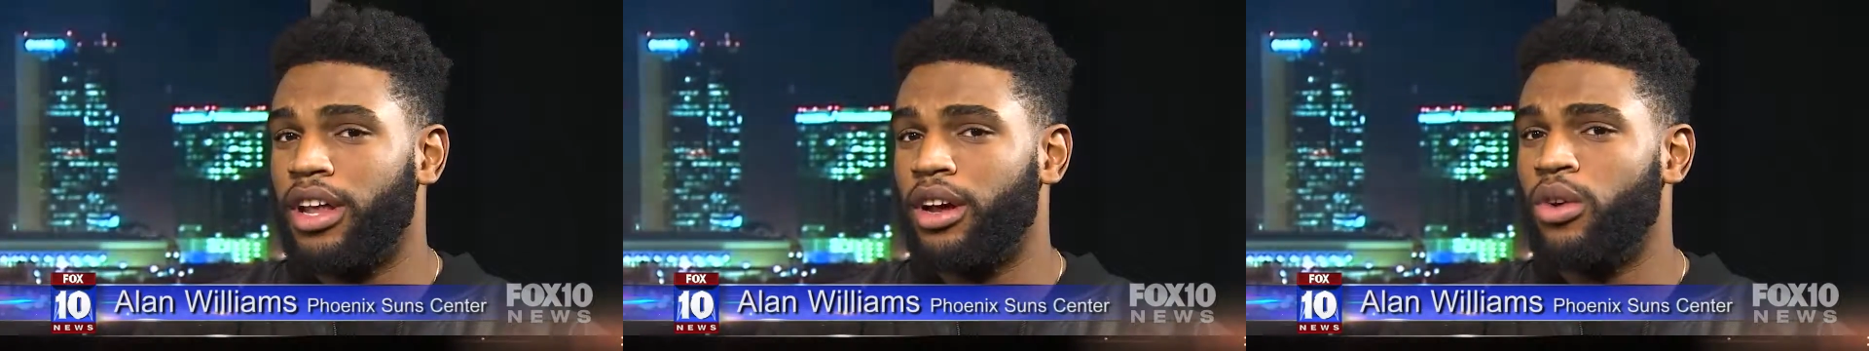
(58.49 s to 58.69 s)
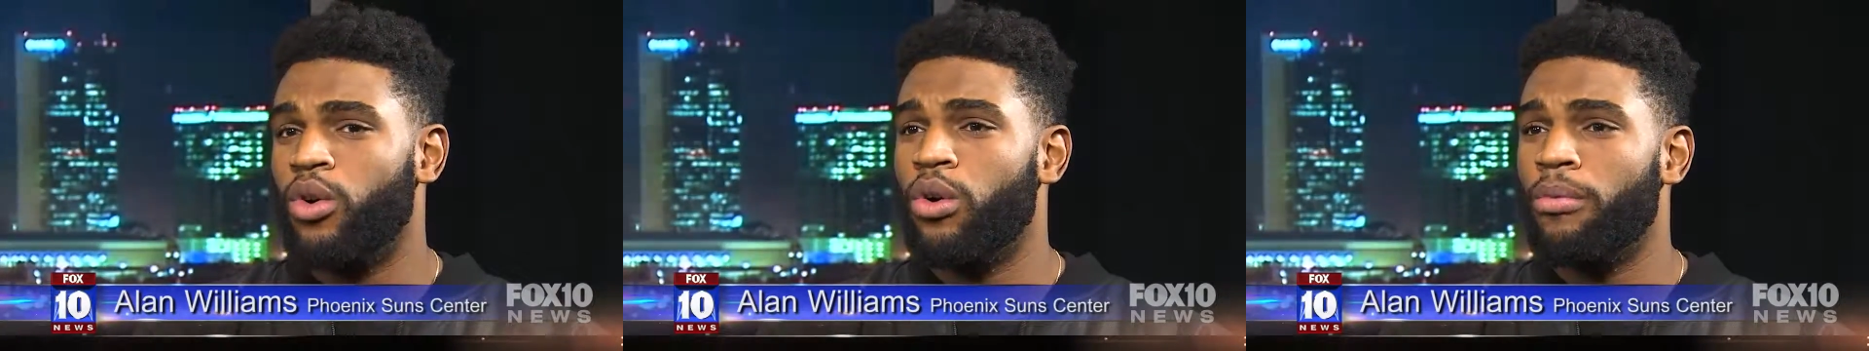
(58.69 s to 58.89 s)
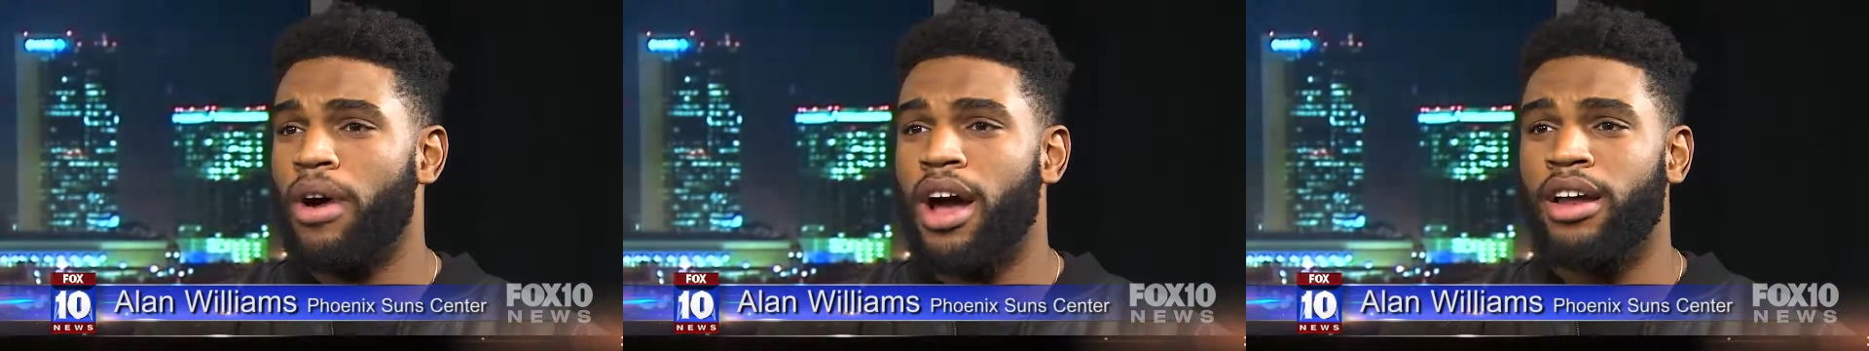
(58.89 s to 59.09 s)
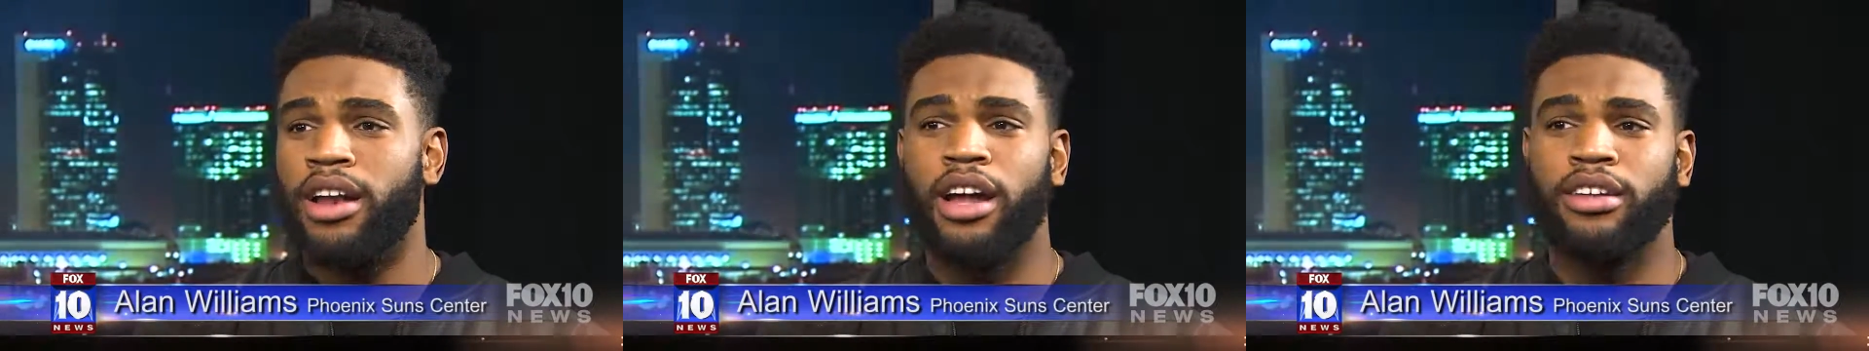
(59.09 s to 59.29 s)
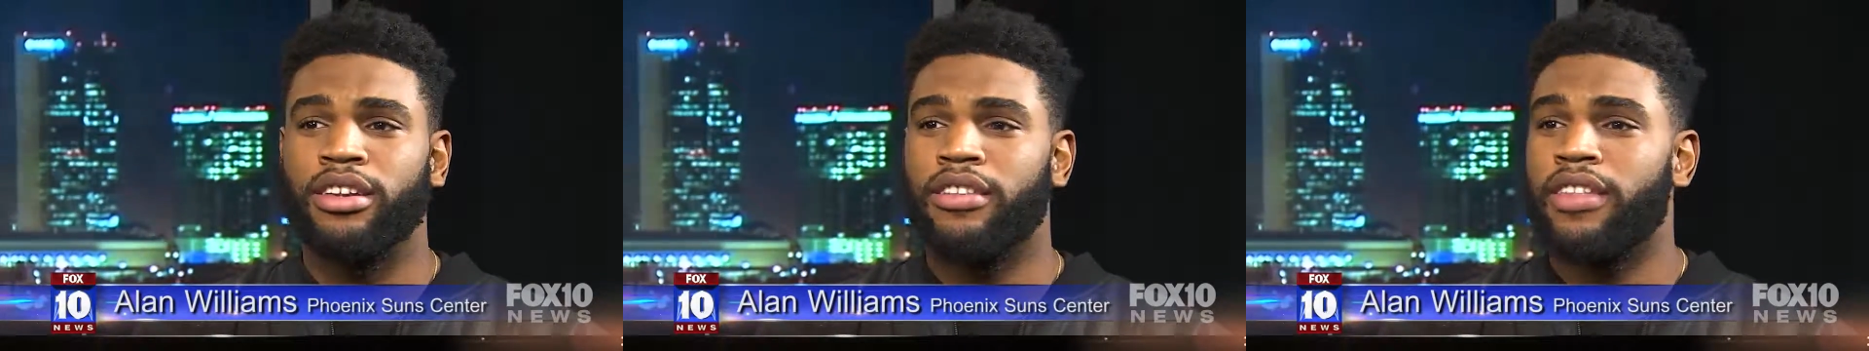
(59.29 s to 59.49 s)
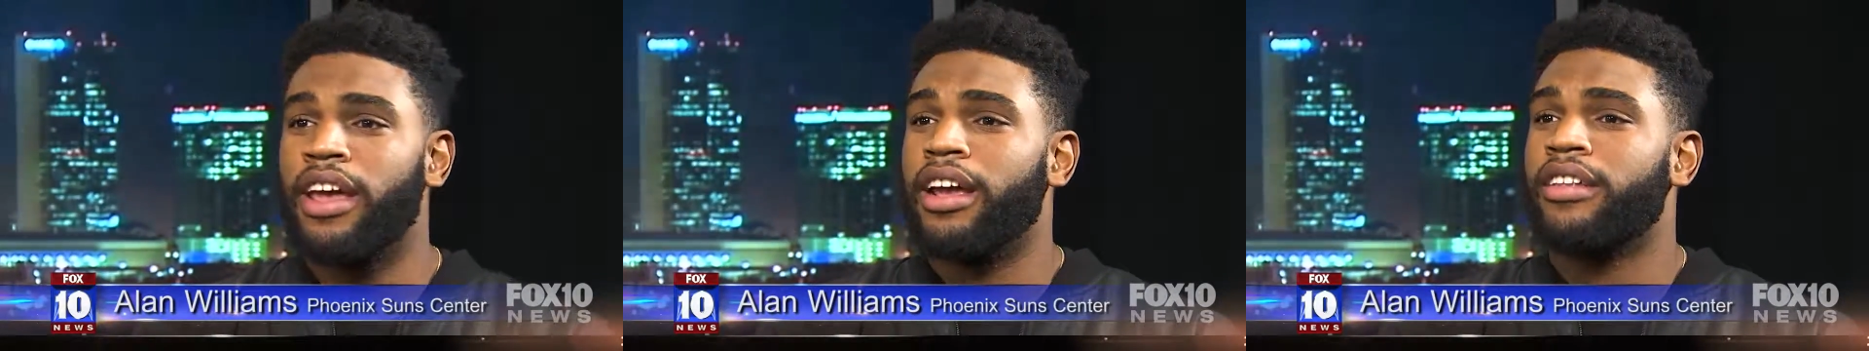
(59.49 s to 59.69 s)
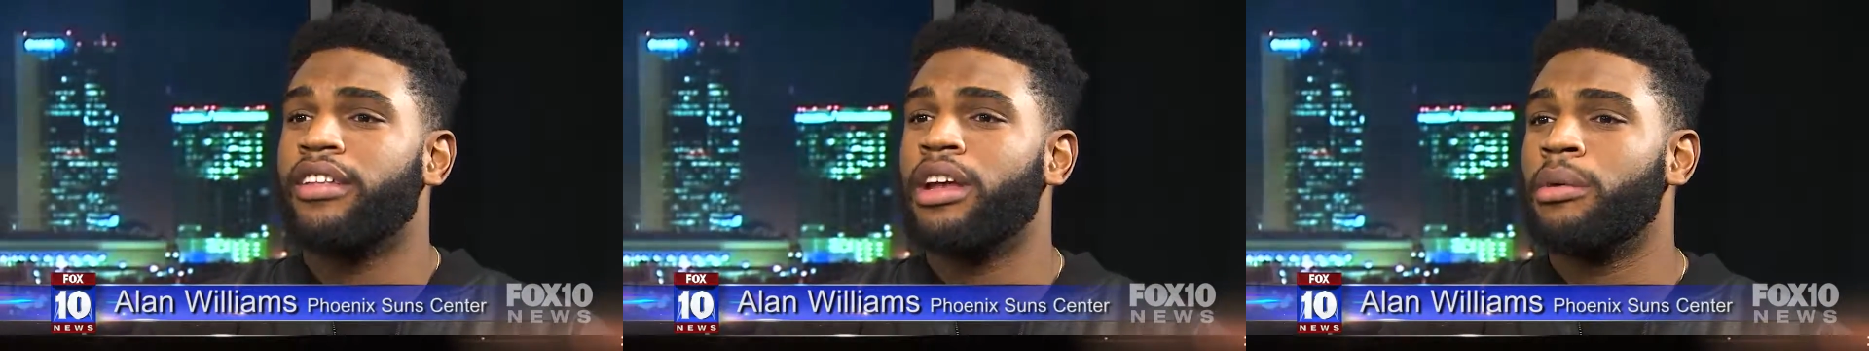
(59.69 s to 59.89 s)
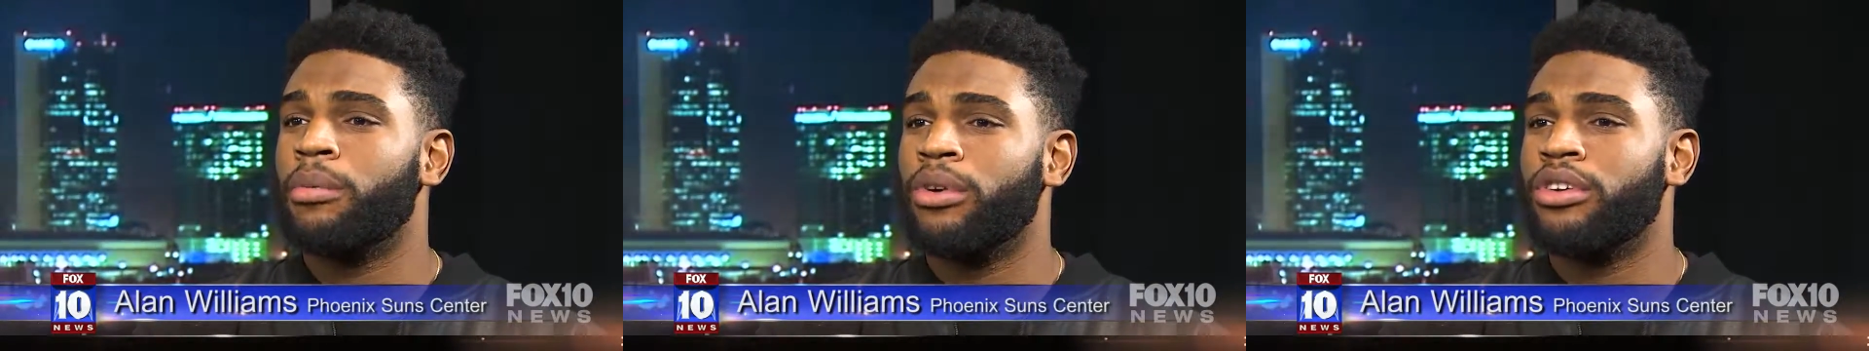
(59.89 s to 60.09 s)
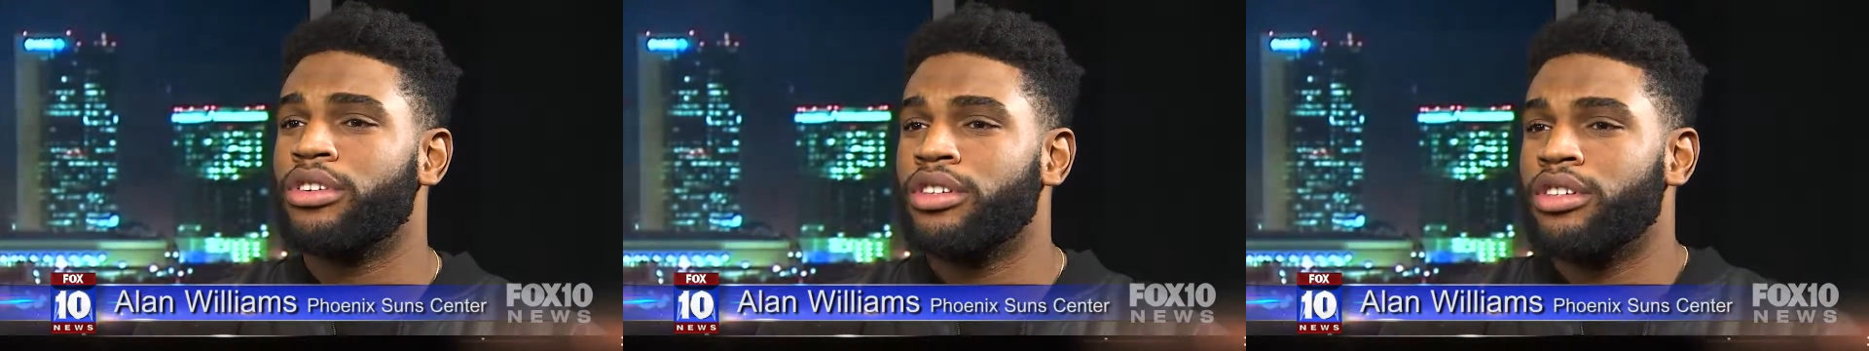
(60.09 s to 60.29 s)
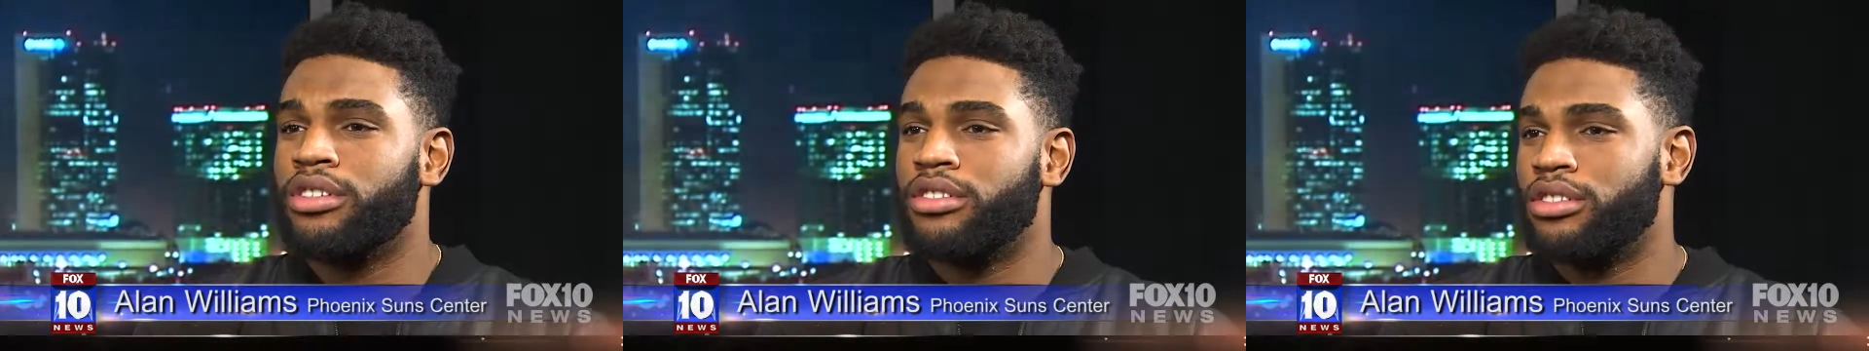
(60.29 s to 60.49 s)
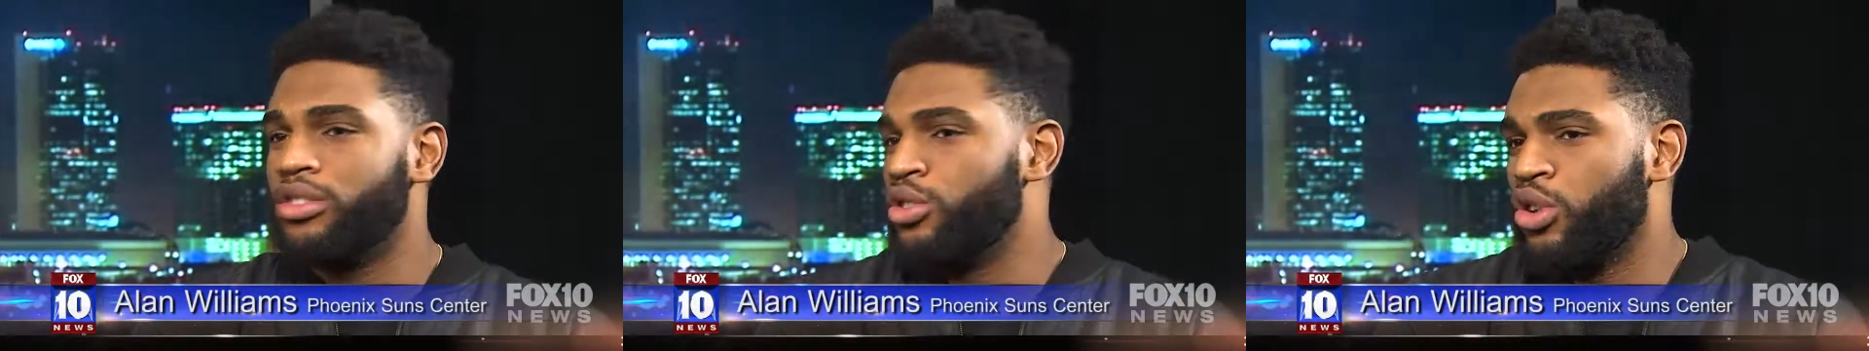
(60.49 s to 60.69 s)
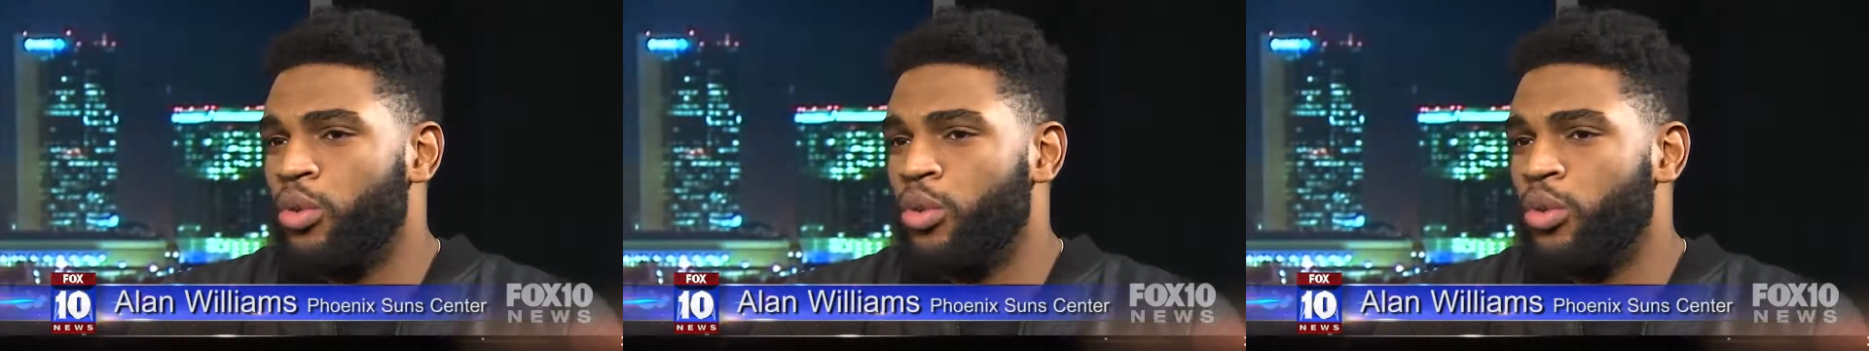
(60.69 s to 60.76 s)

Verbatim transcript: like who am I not to thank them or to just you